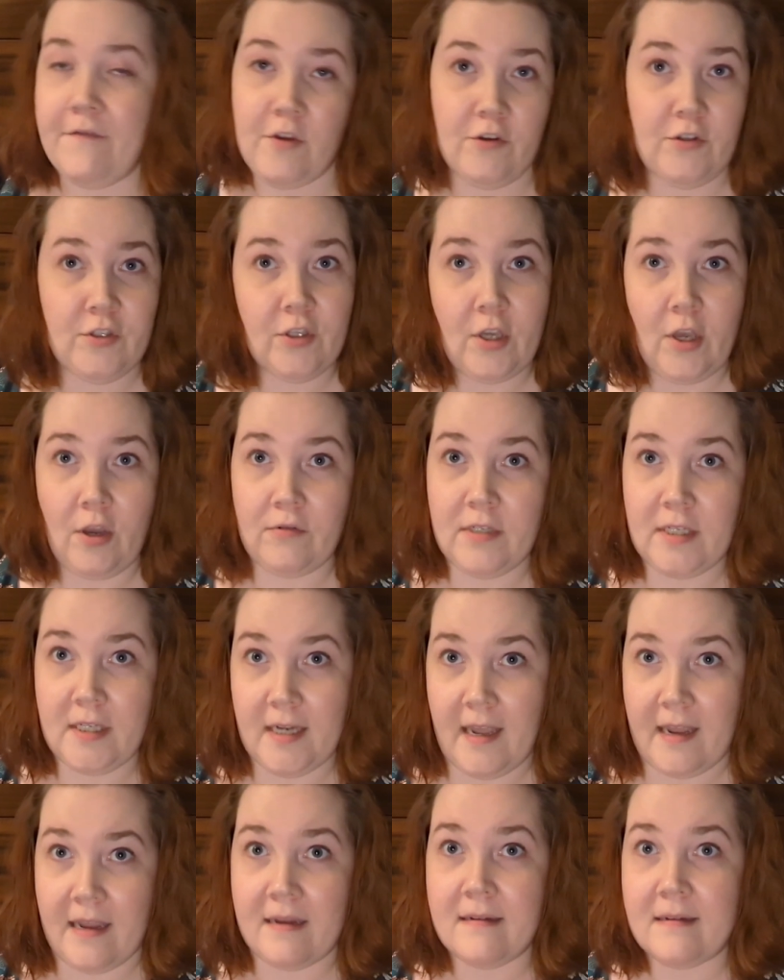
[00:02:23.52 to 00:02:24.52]
years ago
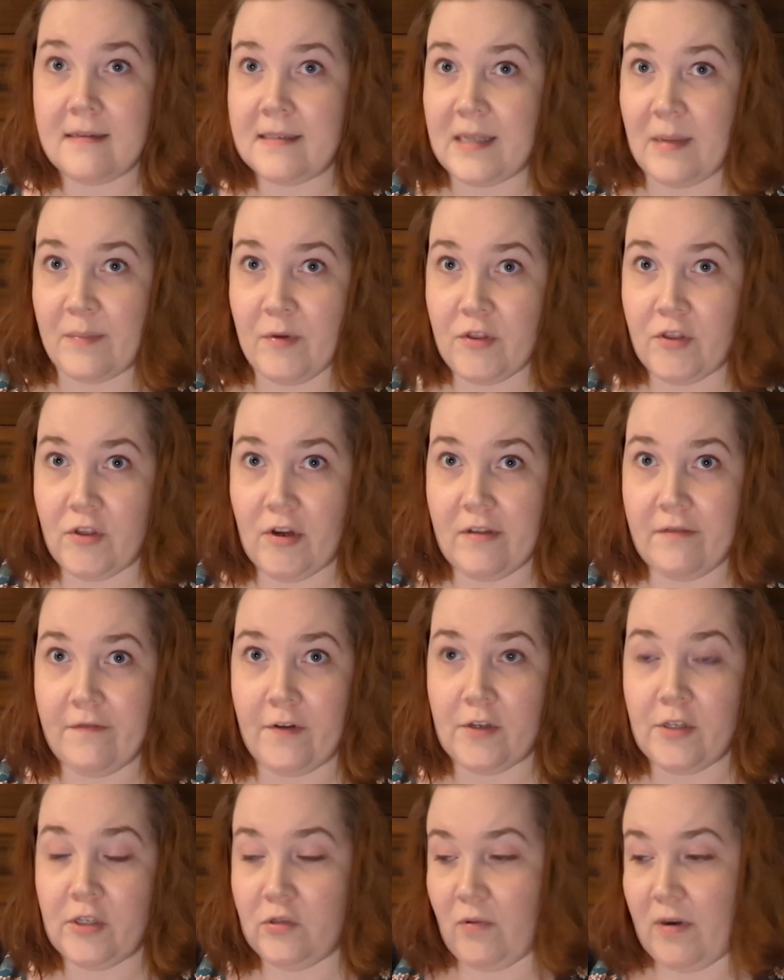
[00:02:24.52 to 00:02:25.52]
today, December
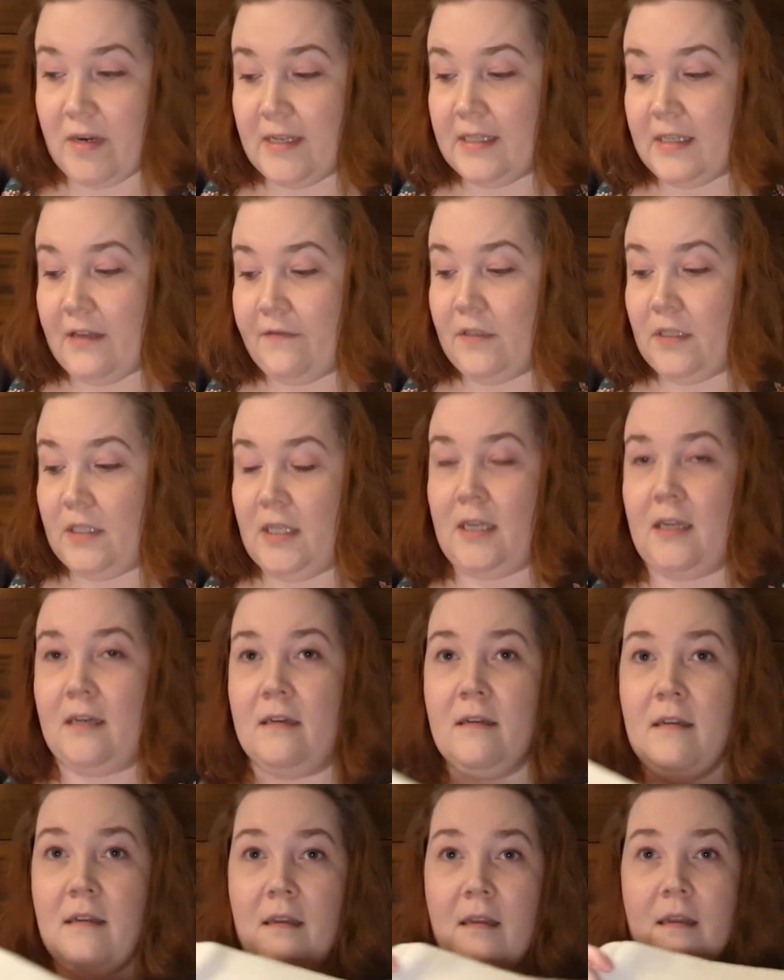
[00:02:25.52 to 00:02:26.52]
31st, 2017.
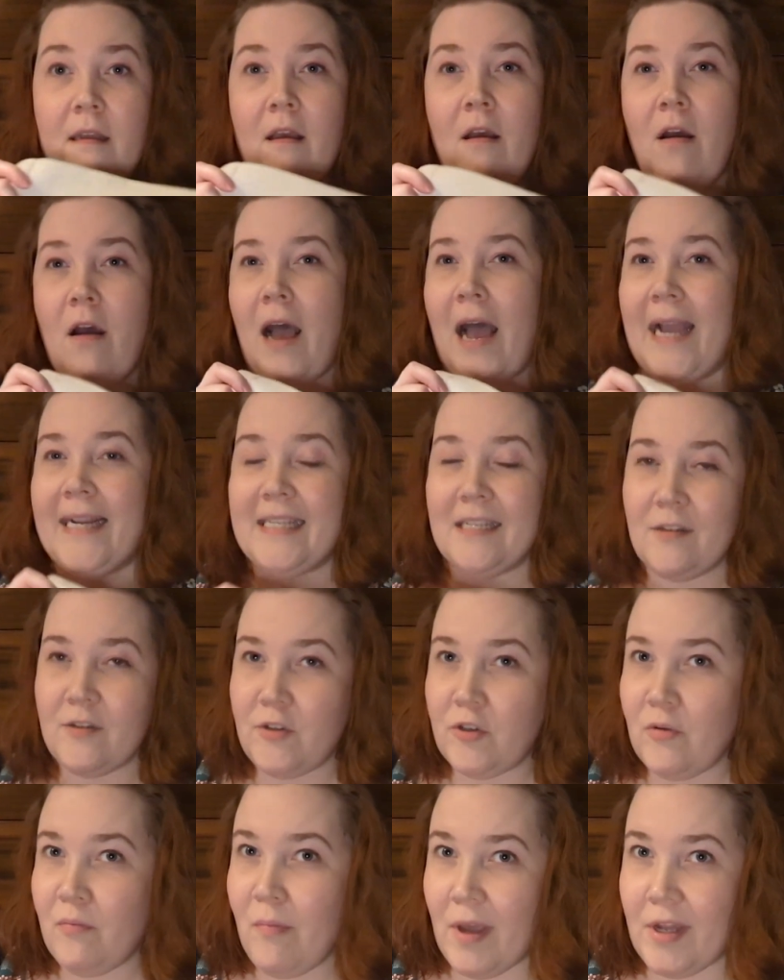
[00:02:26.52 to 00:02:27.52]
I didn't
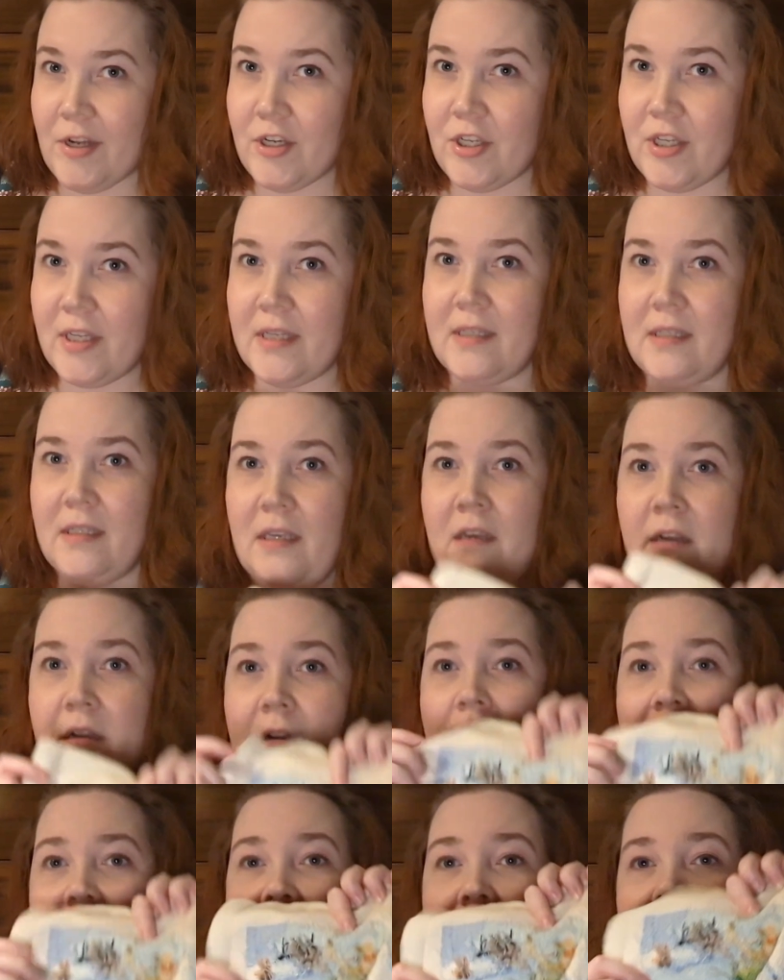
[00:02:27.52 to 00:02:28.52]
do much this
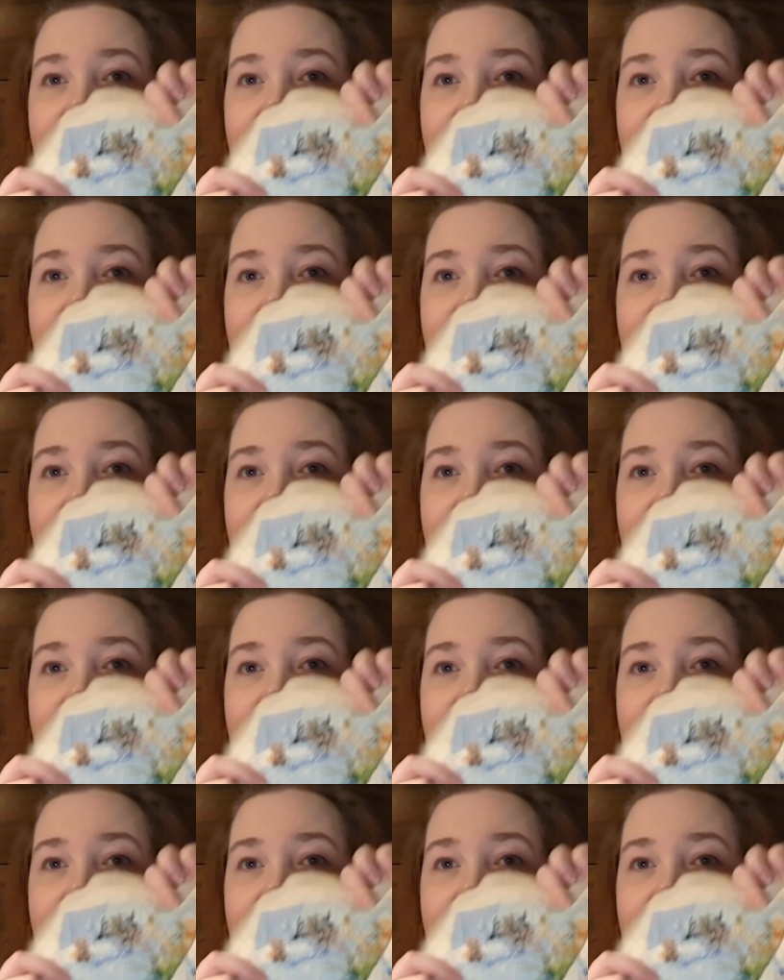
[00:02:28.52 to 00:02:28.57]
year,